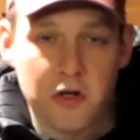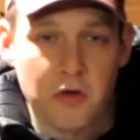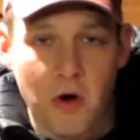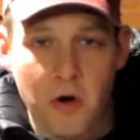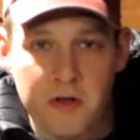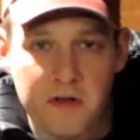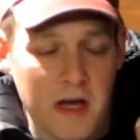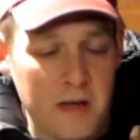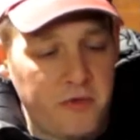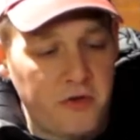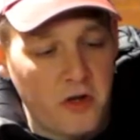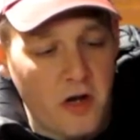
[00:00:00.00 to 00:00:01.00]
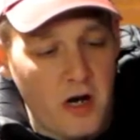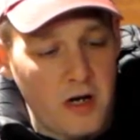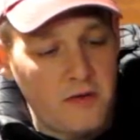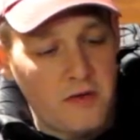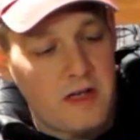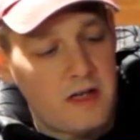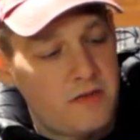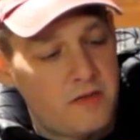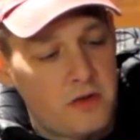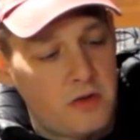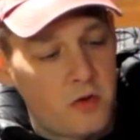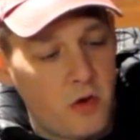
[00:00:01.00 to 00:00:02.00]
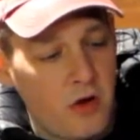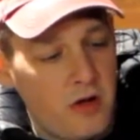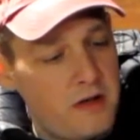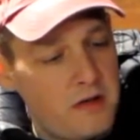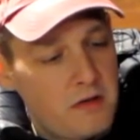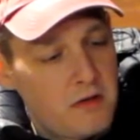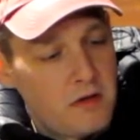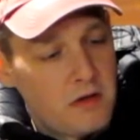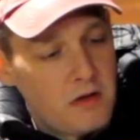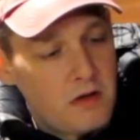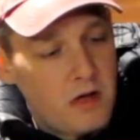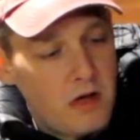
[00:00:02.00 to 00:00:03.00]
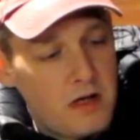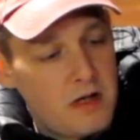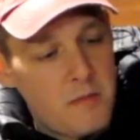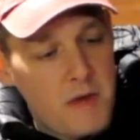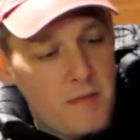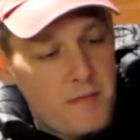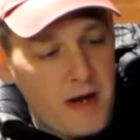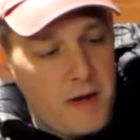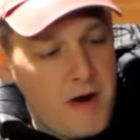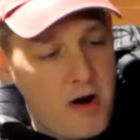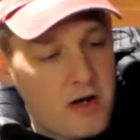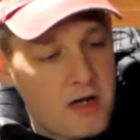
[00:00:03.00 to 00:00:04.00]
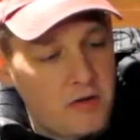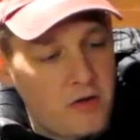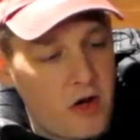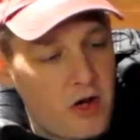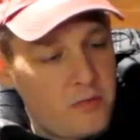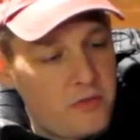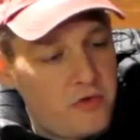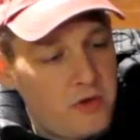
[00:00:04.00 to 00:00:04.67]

Corona type cigars, I guess you could call it by American terms.